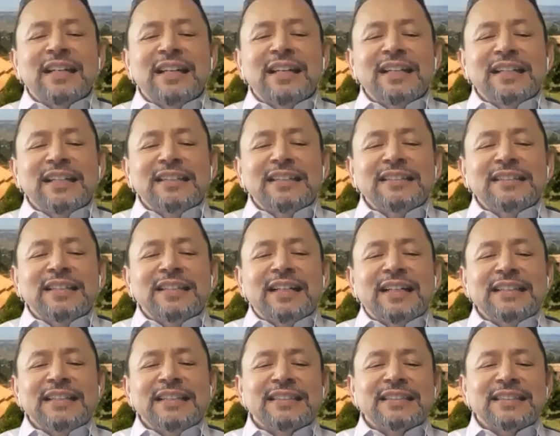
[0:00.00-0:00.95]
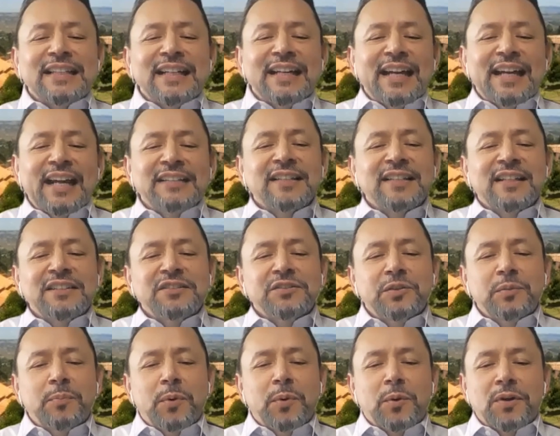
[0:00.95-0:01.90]
say is that it's excellent
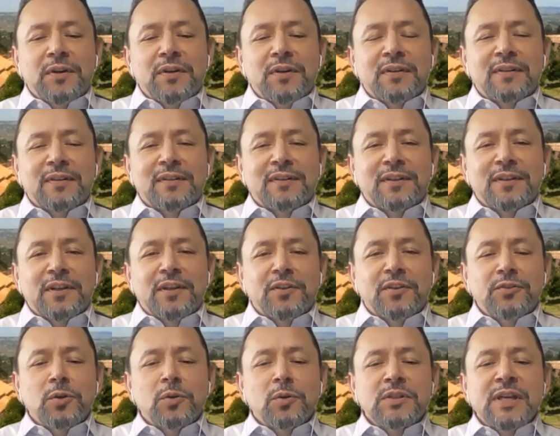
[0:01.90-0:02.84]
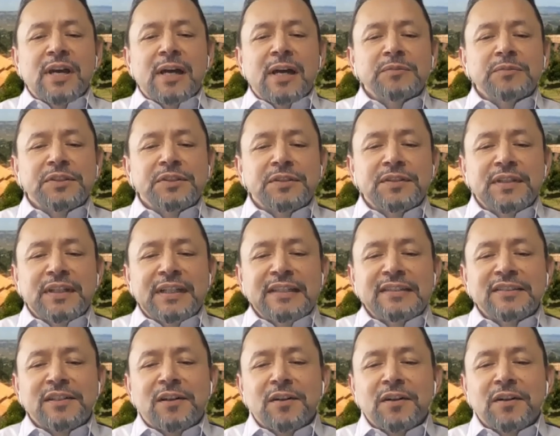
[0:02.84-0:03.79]
support. Joe Thompson
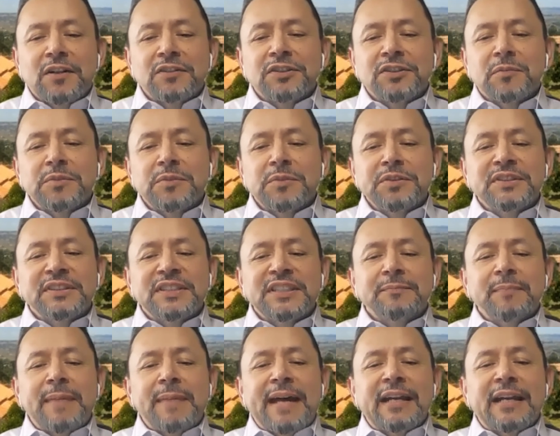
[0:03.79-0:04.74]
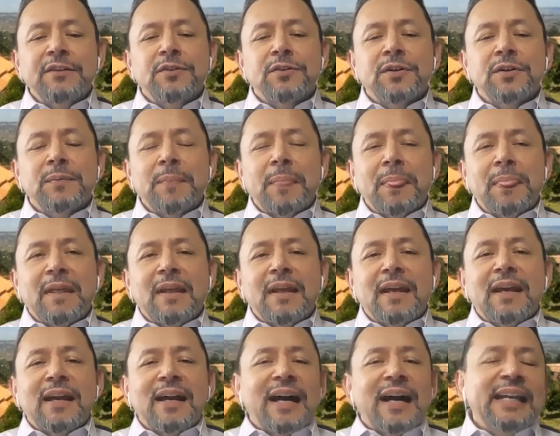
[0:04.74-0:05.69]
is our customer success manager,
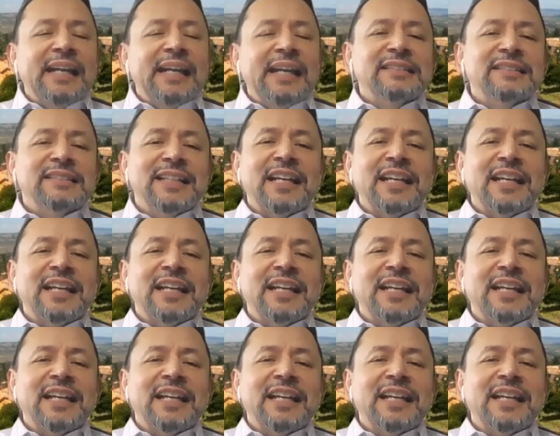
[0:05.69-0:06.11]
and he's